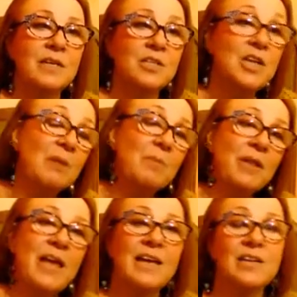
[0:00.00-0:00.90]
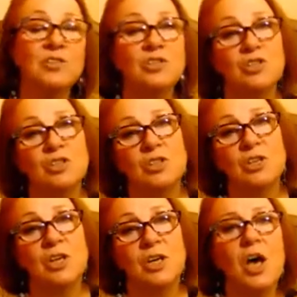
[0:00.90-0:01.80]
Jack by the hedge,
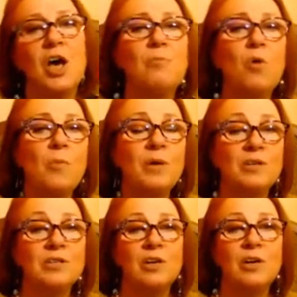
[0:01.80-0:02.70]
Herb Robert,